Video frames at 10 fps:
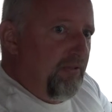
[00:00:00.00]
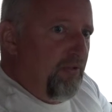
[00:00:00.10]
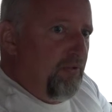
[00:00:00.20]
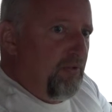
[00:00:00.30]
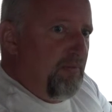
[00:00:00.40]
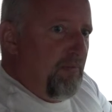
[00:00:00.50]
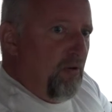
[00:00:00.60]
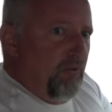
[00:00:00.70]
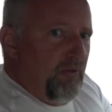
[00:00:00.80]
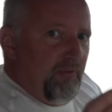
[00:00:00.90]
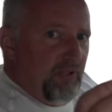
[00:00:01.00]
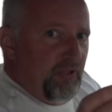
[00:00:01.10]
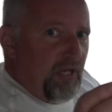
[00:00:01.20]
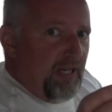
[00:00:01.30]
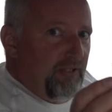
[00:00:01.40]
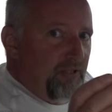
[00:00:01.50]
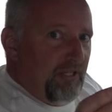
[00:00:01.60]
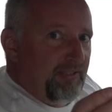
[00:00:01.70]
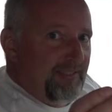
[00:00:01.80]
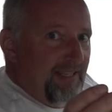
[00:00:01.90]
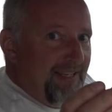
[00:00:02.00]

new remote which I just